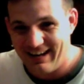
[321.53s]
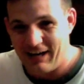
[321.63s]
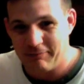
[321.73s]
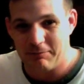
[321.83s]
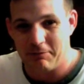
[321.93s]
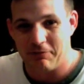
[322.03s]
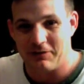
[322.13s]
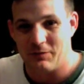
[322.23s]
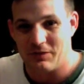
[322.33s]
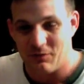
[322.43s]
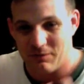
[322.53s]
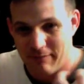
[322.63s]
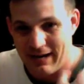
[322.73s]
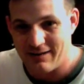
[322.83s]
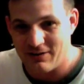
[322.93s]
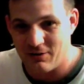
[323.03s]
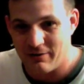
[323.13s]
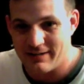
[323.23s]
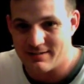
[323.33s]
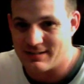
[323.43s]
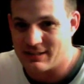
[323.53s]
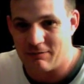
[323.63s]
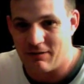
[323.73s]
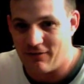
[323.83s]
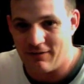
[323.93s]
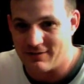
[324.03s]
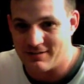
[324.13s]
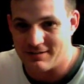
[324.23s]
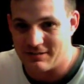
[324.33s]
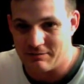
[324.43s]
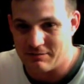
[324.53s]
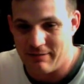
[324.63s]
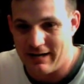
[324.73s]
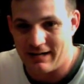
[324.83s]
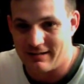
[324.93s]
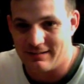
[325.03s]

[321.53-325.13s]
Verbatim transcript: I'm going to be working with with Mac OS. It's still my favorite system is Mac.